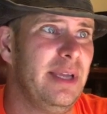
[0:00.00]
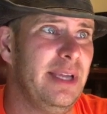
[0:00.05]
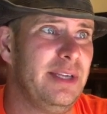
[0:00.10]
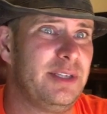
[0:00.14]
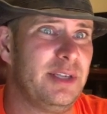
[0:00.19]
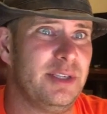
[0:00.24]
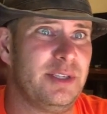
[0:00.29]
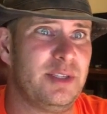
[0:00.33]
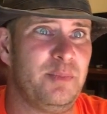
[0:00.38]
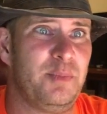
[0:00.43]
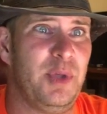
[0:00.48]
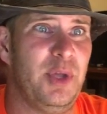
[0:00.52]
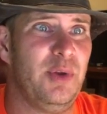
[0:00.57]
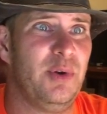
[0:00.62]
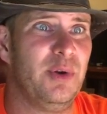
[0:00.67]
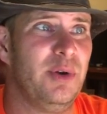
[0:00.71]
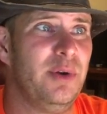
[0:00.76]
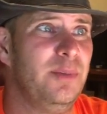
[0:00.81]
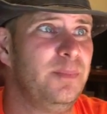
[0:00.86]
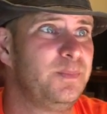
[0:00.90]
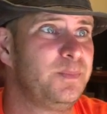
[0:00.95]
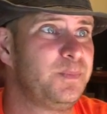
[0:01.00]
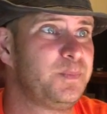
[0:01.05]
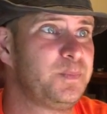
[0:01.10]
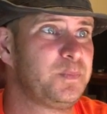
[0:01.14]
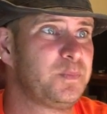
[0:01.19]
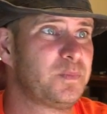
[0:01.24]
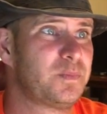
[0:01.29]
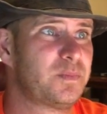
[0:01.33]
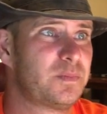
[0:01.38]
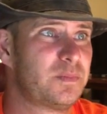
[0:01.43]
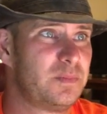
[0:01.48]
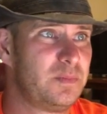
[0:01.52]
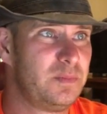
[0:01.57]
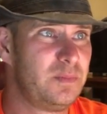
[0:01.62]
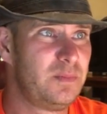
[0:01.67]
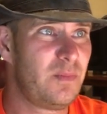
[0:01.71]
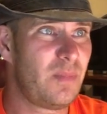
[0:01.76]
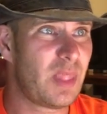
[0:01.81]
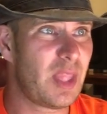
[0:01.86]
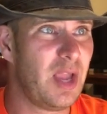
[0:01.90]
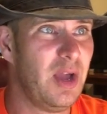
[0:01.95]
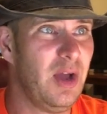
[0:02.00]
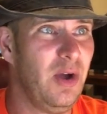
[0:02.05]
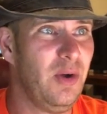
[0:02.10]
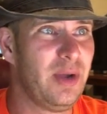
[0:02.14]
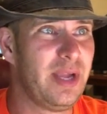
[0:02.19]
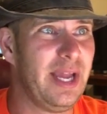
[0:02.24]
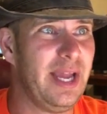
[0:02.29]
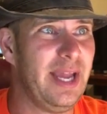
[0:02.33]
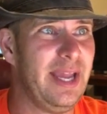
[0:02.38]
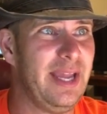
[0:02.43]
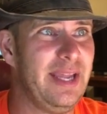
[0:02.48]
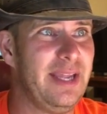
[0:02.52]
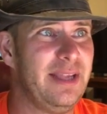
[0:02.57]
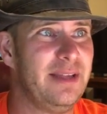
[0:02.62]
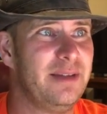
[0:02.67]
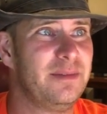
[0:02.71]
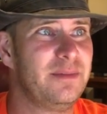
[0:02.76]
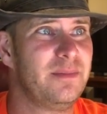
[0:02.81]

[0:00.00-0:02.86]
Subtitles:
It's just a pewter. Okay.